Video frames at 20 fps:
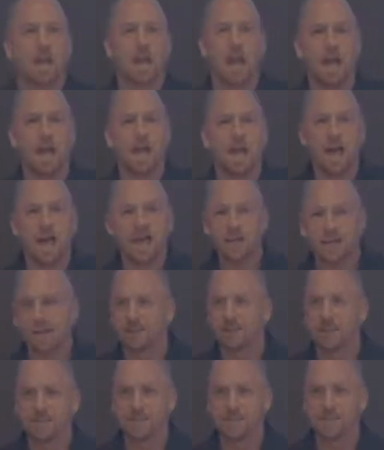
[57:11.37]
And
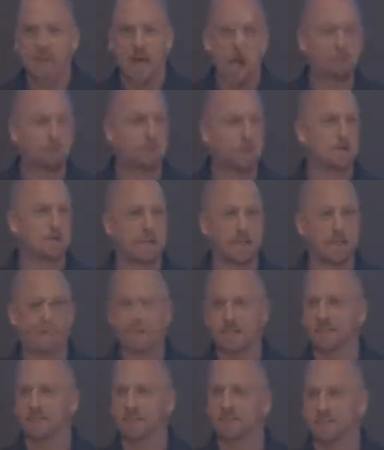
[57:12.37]
they just helped him, and
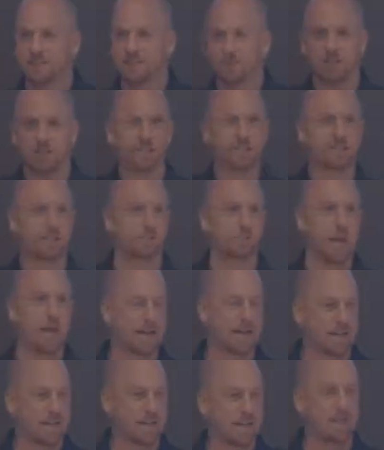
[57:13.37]
then he turns his
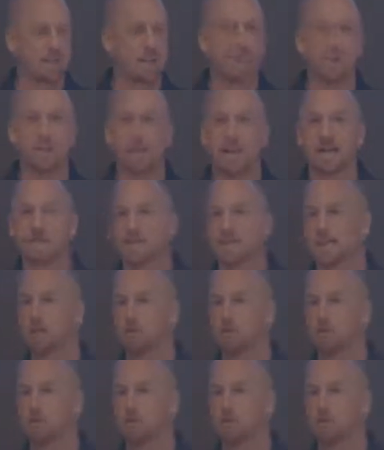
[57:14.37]
back on them, and then at the